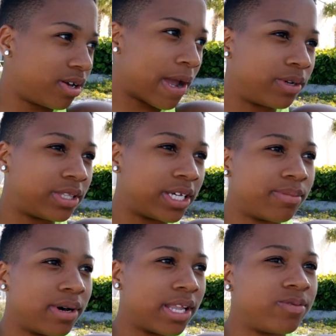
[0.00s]
Everything
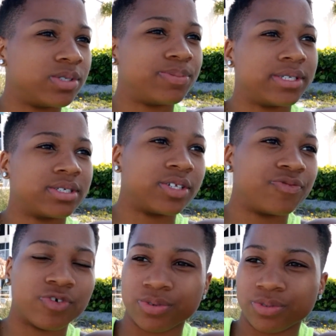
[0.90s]
in my life was basically
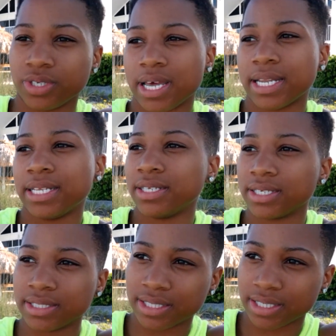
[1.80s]
frozen. I didn't
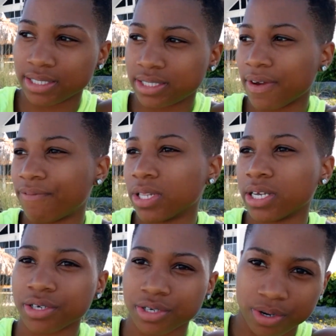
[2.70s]
exist. I felt
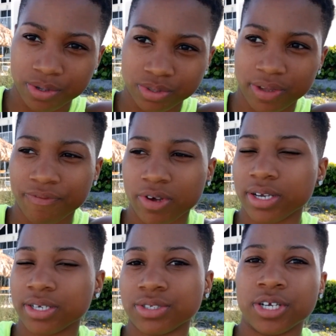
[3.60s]
like a ghost. I felt
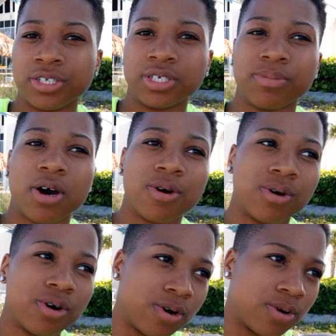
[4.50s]
like a stranger in my
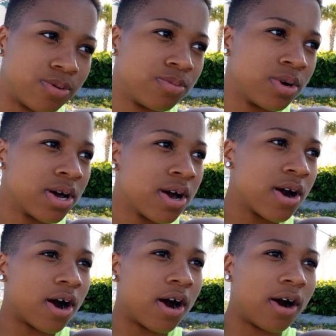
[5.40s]
own
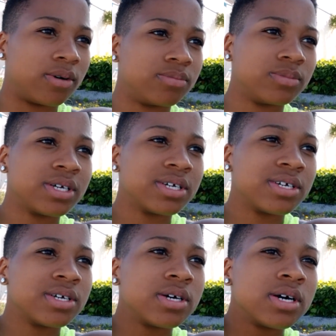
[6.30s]
home.
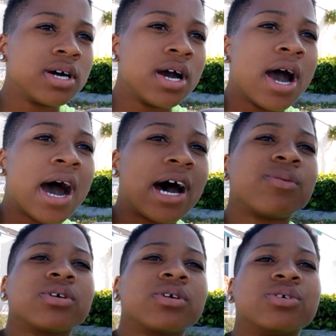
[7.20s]
I
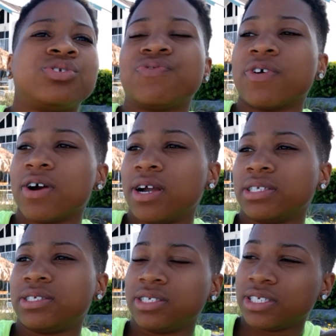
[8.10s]
don't want to go too far
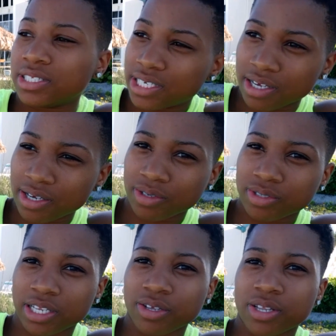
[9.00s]
into
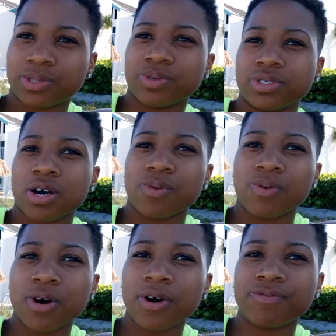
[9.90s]
details. I know that's what y'all
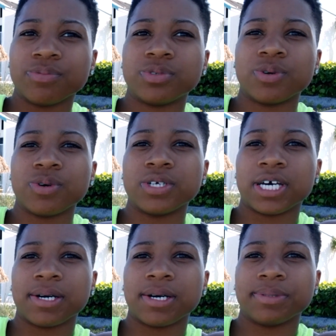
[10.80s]
want from story
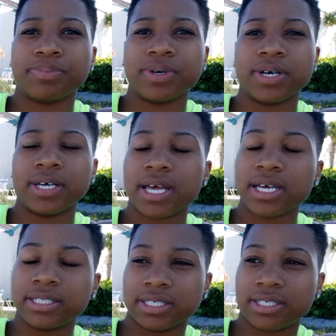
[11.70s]
times, but
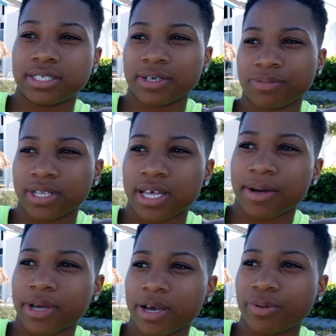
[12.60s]
it's just something that
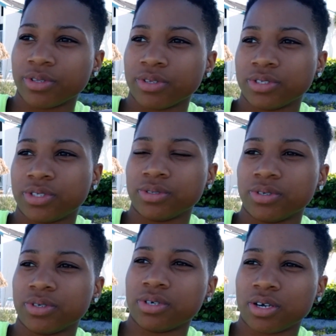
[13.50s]
I'm not willing
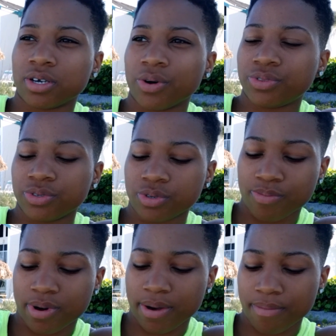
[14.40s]
to go through
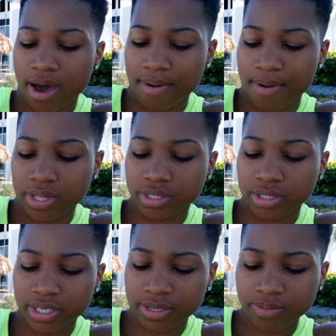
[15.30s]
in my mind
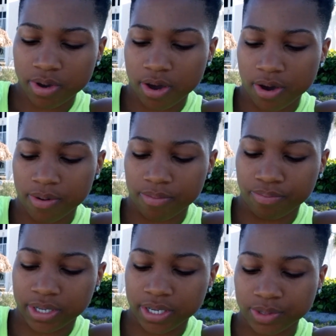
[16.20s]
mentally.
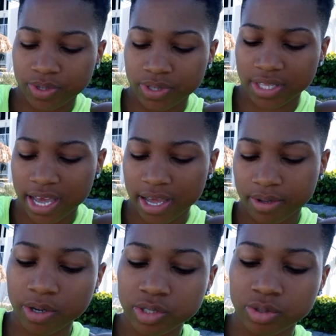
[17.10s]
Because with that,
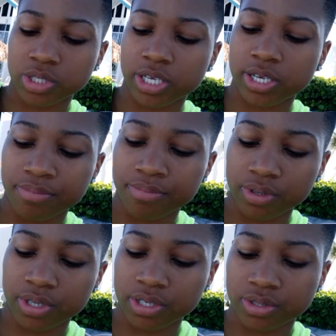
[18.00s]
I also was getting
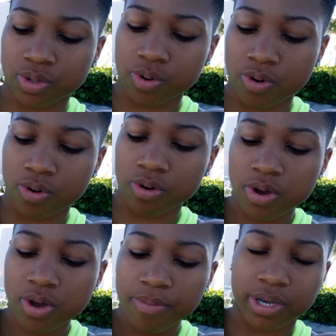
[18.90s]
bullied in school
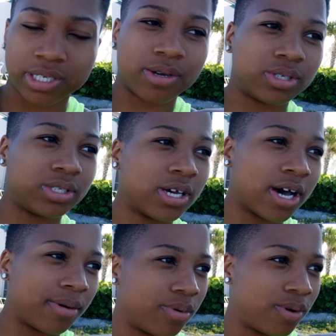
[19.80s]
because I was a
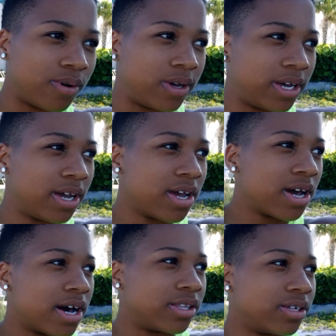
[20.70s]
tomboy.
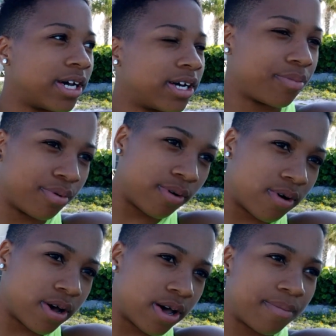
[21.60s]
I looked like a
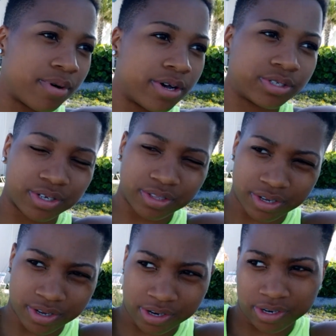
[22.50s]
boy. I'm
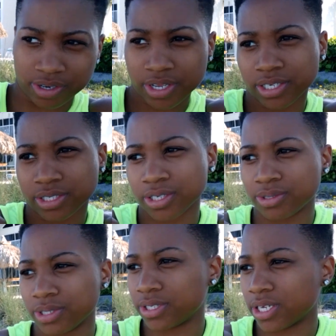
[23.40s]
muscular,
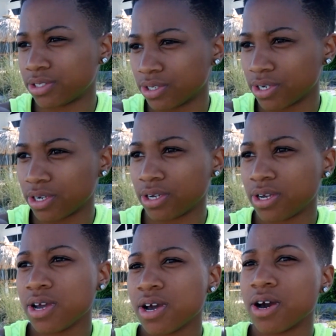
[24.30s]
etc., etc.
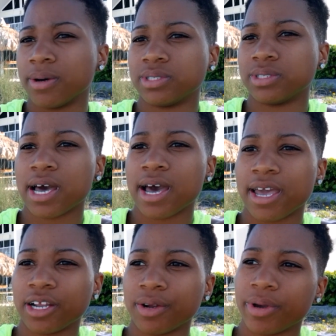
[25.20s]
So I had
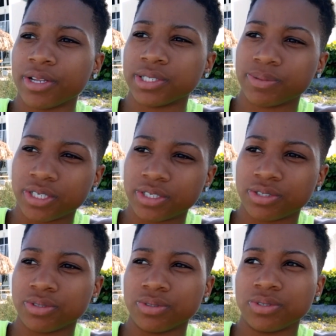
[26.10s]
anger management
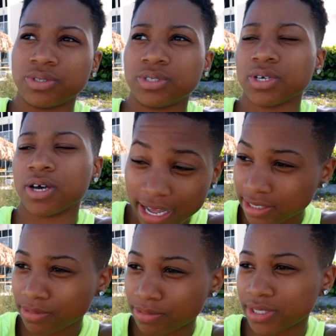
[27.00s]
issues. I
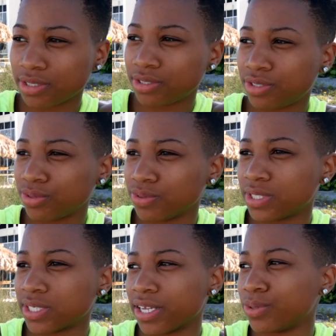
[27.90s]
attempted
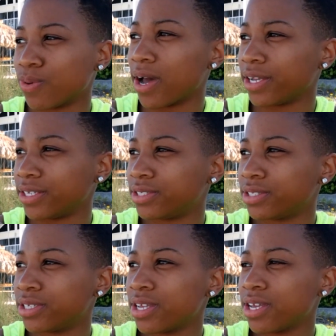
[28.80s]
suicide twice.